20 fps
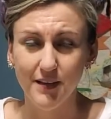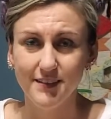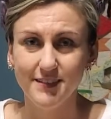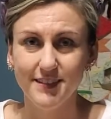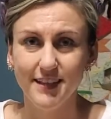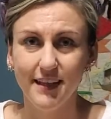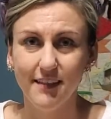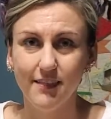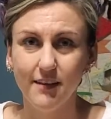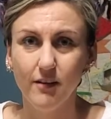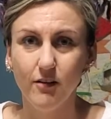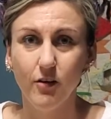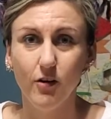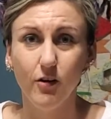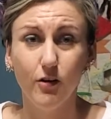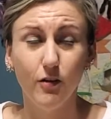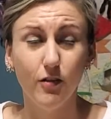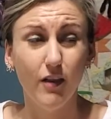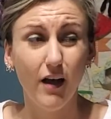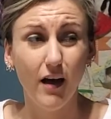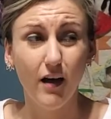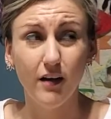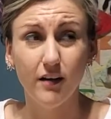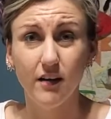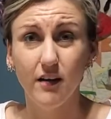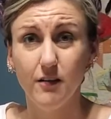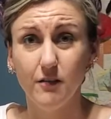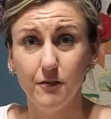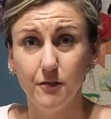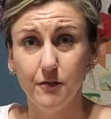is that there are a lot
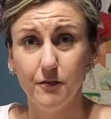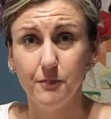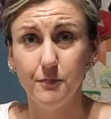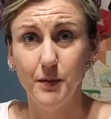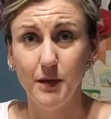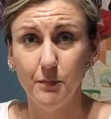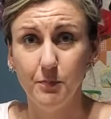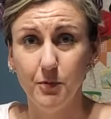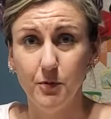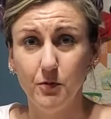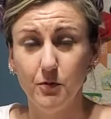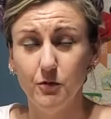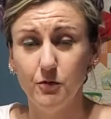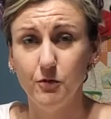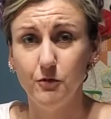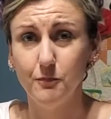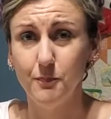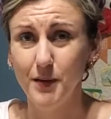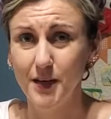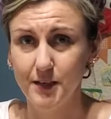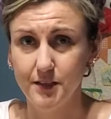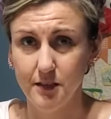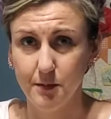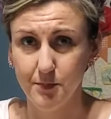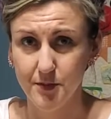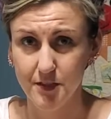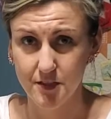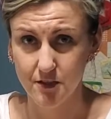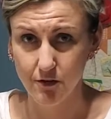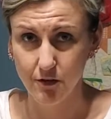of people who've picked up
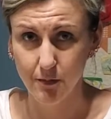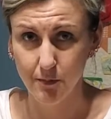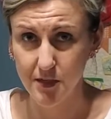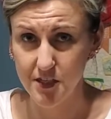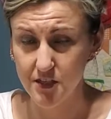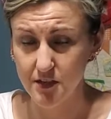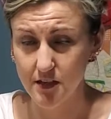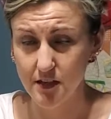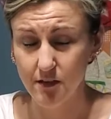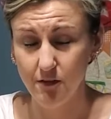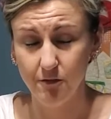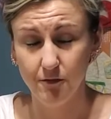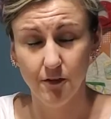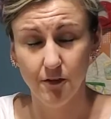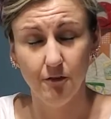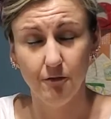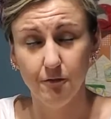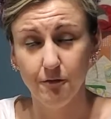a sewing machine for the